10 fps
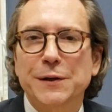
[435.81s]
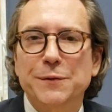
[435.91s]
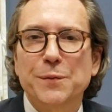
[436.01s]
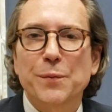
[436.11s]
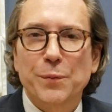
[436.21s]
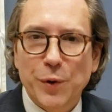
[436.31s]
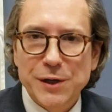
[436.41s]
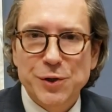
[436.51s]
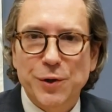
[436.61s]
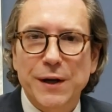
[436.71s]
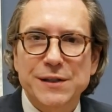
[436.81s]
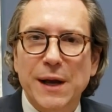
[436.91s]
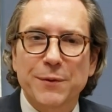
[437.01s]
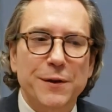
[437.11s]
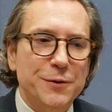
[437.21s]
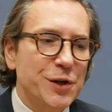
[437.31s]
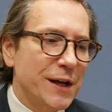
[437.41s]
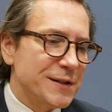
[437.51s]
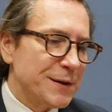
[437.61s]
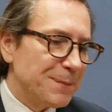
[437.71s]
of pressure on top of their chest.